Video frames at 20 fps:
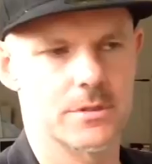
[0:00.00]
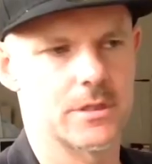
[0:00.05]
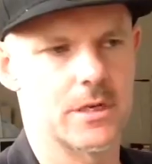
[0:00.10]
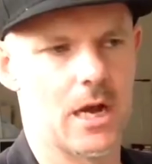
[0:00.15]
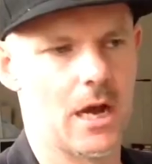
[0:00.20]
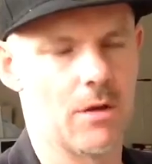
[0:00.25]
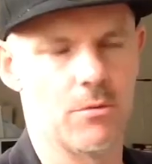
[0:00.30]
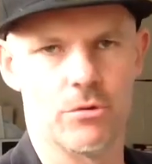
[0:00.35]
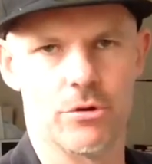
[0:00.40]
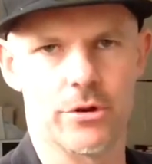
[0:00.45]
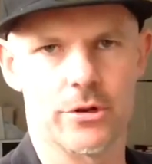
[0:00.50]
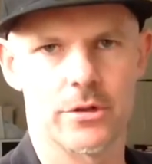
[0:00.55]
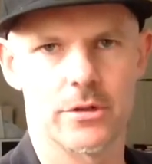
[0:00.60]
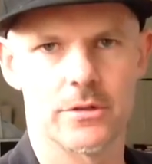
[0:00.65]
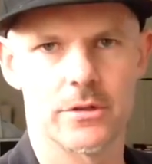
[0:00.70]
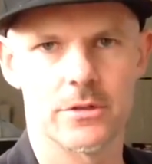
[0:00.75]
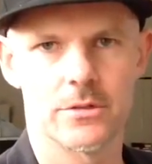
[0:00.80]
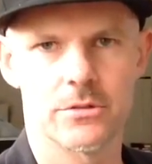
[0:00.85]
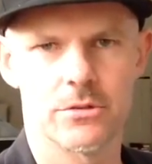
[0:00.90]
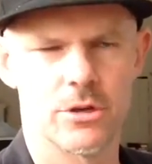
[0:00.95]
an artwork,
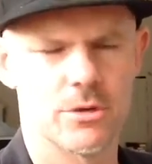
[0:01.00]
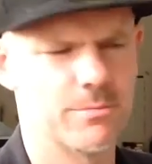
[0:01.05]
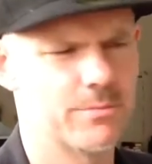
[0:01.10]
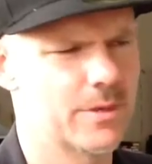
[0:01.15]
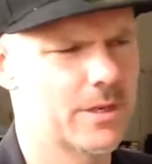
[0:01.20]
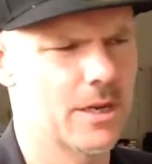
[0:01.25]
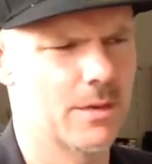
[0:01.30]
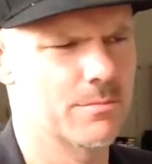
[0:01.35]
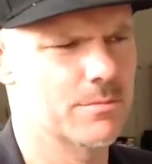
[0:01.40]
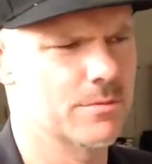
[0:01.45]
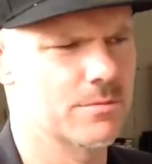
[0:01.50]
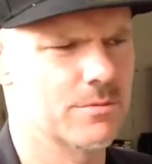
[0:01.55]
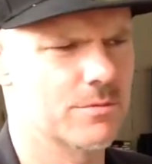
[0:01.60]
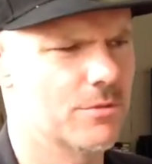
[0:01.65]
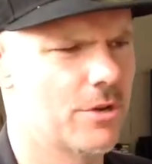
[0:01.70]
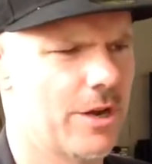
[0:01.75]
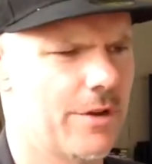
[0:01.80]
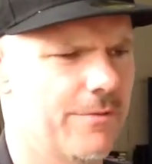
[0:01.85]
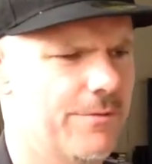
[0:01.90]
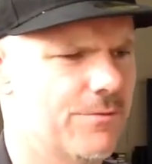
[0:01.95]
and the term becomes
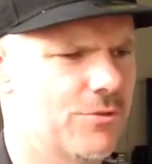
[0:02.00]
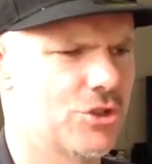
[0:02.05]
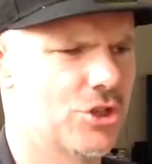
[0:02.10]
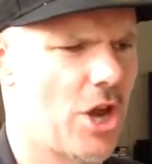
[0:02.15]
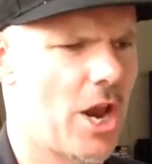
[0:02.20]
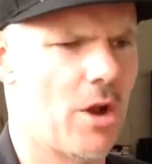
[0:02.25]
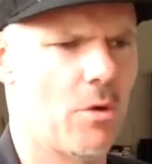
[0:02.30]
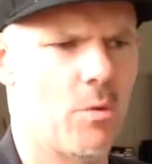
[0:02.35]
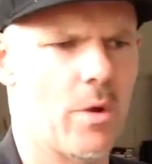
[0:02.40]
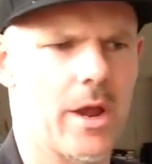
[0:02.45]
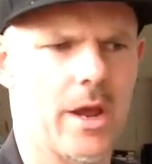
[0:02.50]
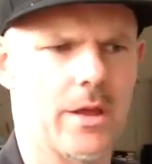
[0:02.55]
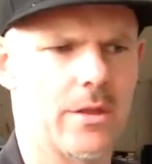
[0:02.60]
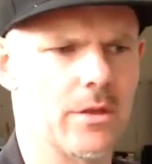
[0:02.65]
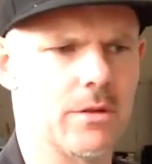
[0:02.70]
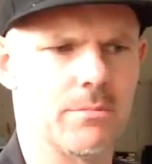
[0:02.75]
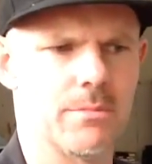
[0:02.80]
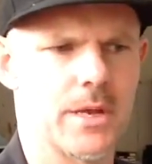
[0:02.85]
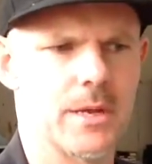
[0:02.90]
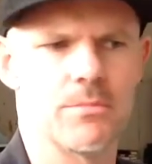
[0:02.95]
kind of shareware
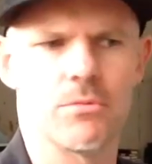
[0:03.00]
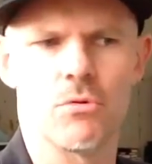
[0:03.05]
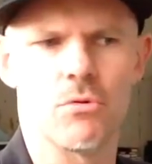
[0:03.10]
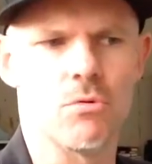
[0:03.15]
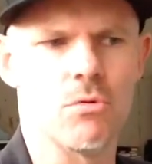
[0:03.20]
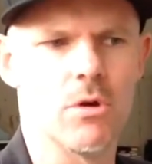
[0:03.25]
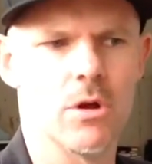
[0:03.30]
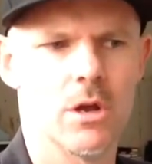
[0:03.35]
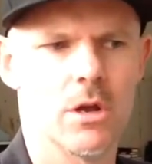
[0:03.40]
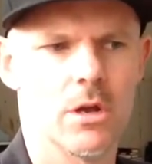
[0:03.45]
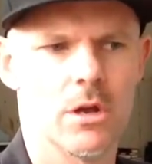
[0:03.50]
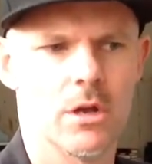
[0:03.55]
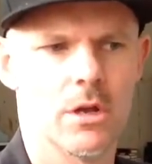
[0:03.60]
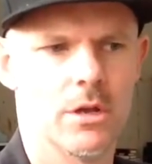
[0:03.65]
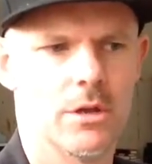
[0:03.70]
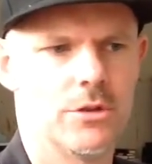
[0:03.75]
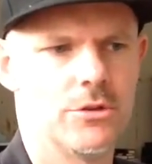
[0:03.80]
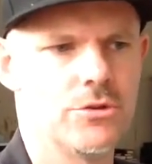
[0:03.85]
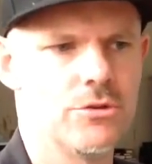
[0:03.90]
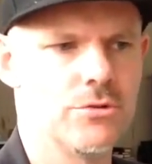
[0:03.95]
that people
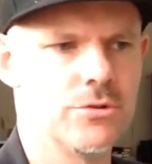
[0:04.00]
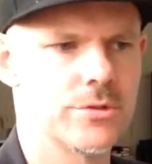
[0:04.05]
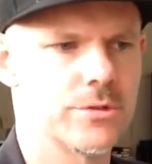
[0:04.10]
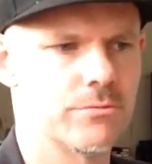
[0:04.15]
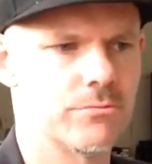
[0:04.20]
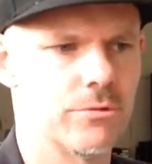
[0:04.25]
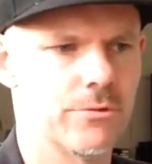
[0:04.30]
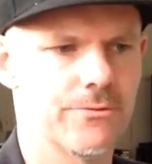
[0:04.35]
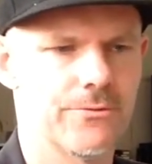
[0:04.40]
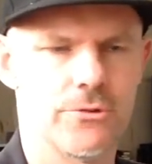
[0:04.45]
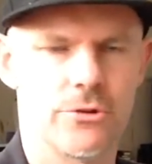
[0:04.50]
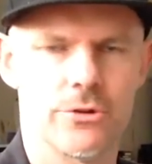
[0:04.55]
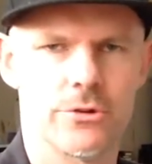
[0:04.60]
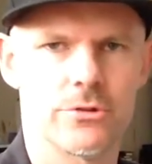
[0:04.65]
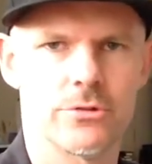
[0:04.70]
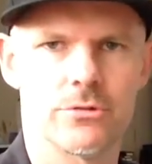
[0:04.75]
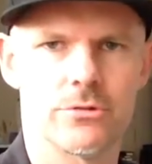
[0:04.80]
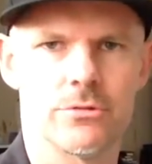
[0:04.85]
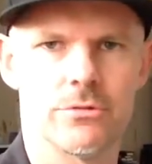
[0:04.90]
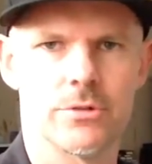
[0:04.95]
use and refer
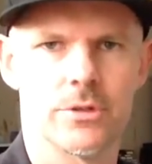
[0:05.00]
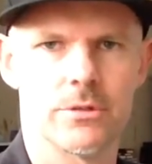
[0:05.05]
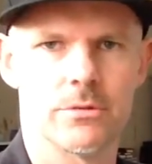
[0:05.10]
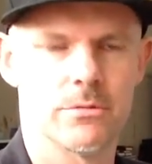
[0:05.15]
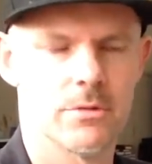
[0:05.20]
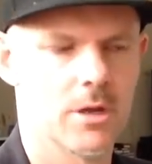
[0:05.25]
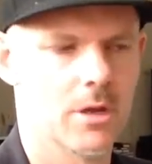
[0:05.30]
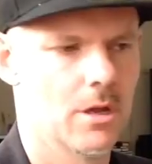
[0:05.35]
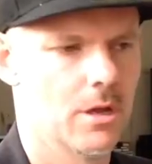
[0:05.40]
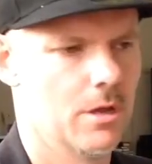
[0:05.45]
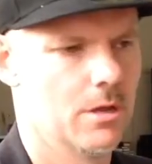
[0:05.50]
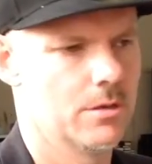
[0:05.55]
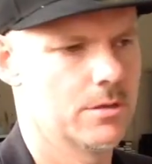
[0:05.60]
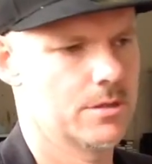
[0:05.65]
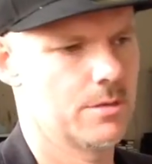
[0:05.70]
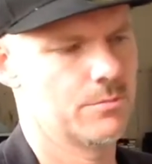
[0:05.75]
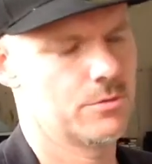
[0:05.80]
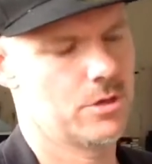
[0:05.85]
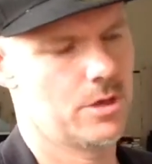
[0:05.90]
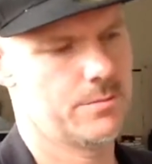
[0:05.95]
to, and
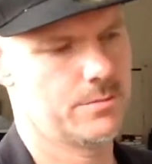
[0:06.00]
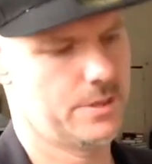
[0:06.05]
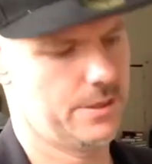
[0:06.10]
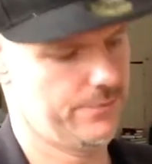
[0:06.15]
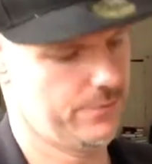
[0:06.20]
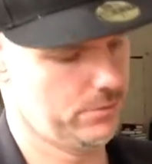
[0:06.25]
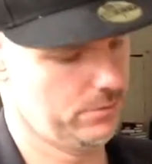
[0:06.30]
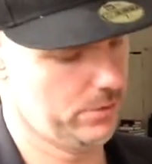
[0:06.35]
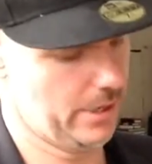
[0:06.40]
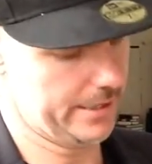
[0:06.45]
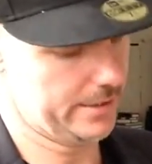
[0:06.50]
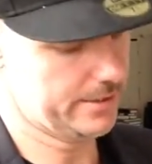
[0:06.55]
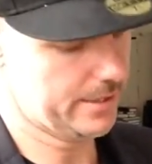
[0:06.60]
sometimes even, like,